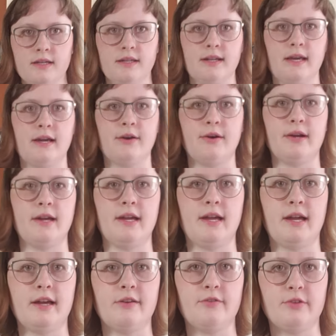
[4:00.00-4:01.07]
Now I
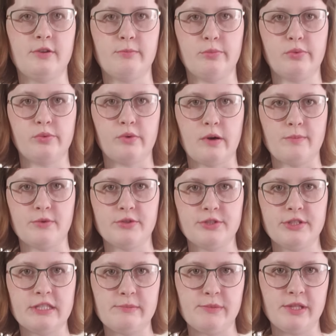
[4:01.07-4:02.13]
have a proper
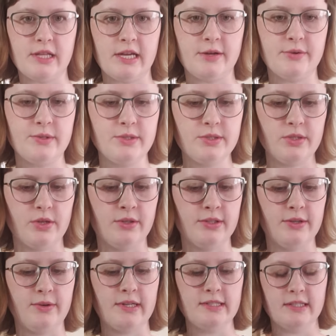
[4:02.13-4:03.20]
seam allowance,
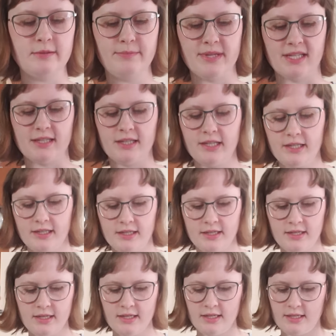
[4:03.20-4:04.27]
although I did pink it.
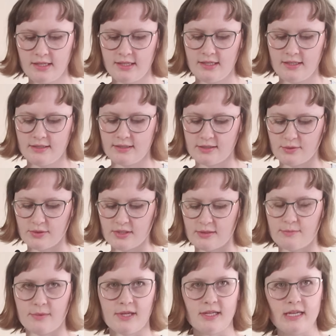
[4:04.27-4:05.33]
This was
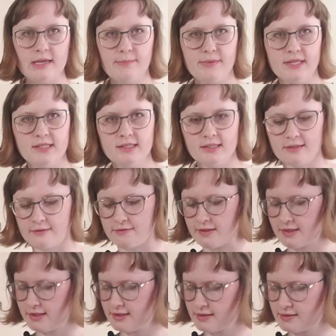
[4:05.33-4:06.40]
in my pinking
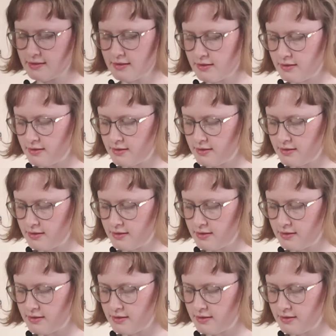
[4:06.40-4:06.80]
phase.